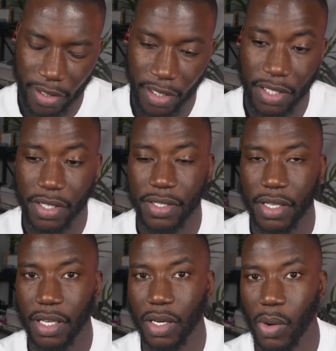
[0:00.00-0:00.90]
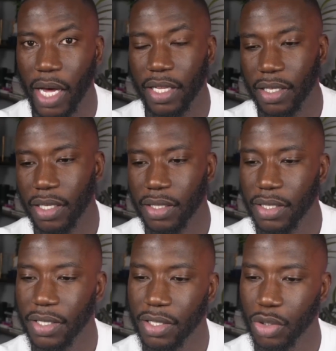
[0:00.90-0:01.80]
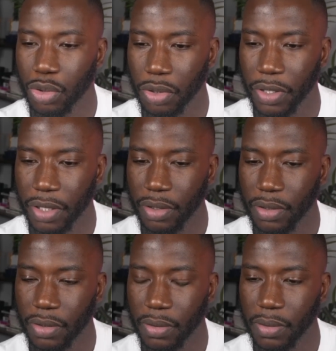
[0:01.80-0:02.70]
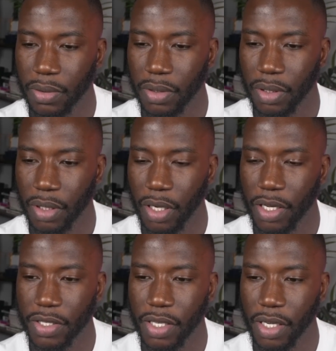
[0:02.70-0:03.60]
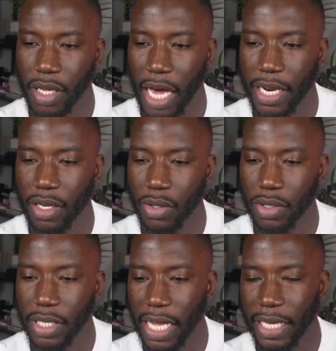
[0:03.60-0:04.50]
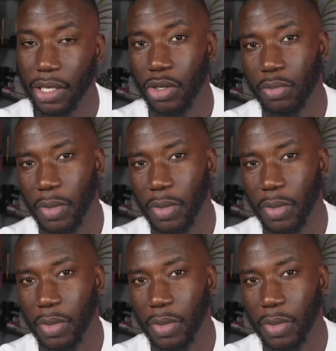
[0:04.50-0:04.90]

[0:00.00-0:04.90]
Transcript: This is quite a decent drawing. Because it kind of looks like Elon